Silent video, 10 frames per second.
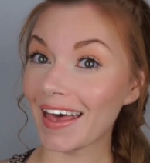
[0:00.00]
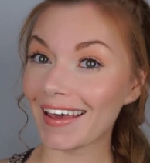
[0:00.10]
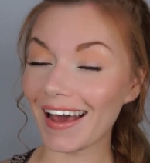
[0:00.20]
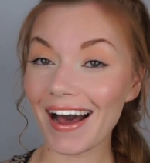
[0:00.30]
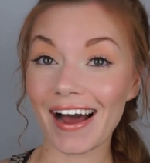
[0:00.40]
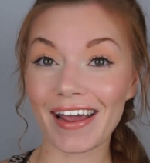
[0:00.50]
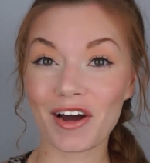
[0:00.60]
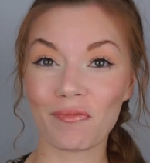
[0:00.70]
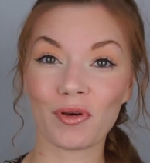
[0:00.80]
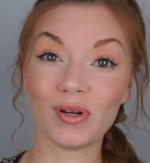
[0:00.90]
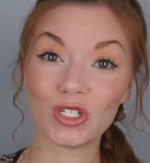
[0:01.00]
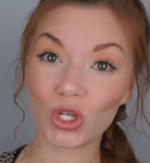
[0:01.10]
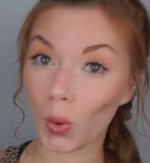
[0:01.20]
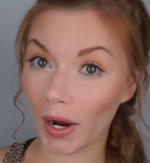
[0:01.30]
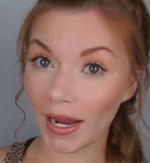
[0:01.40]
yeah, I hope you
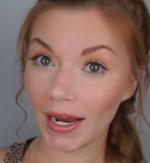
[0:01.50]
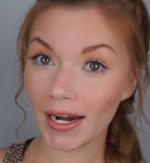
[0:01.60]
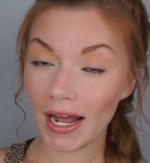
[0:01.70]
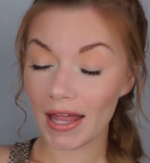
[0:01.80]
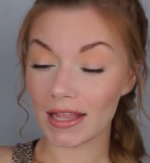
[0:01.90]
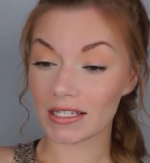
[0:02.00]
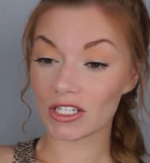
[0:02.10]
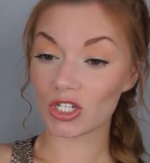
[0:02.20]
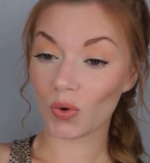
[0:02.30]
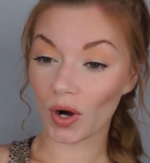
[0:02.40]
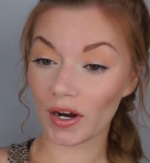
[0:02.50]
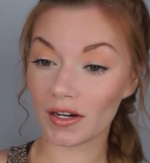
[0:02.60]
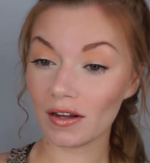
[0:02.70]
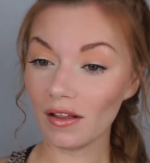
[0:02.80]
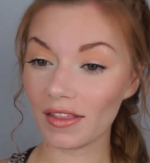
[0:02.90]
enjoyed this
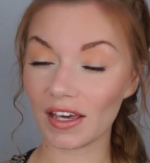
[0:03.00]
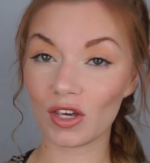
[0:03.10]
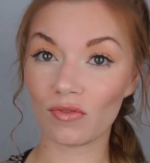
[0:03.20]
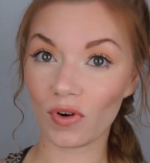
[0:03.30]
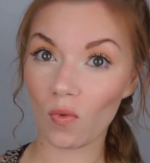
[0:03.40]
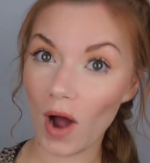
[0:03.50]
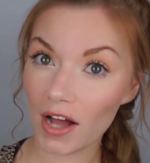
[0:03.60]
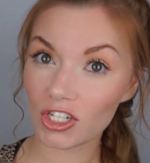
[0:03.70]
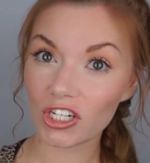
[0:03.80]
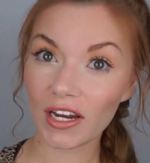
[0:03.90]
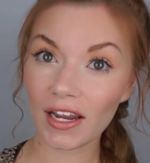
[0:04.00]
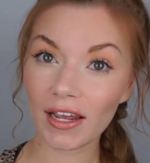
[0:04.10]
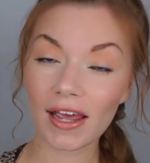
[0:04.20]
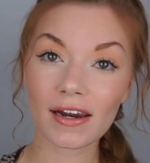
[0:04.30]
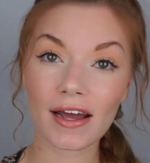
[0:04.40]
tutorial. Thank you for
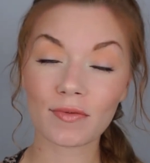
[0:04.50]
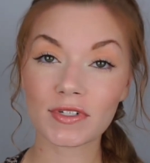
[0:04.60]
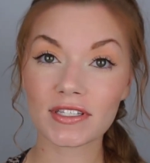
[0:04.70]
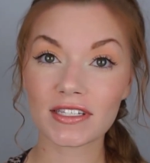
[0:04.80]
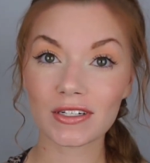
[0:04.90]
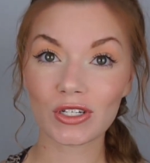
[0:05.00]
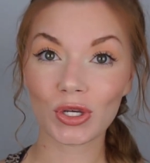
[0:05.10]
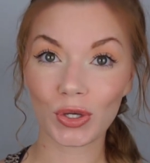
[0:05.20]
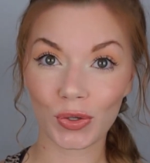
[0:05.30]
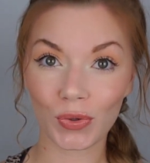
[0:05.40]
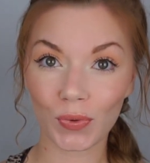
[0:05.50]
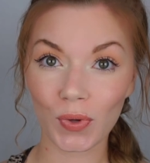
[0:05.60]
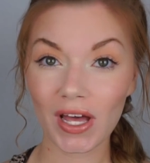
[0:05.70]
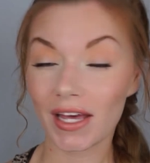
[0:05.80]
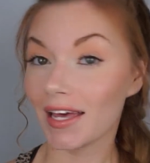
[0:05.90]
watching, and I will see
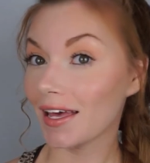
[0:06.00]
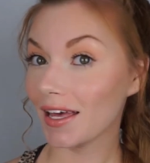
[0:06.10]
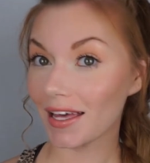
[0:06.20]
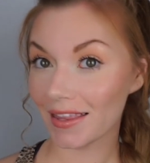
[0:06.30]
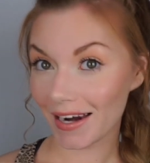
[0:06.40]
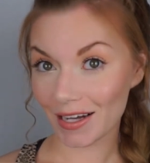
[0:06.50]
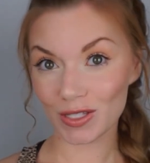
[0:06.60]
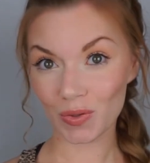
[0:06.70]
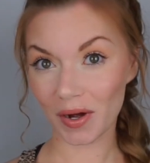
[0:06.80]
you in the next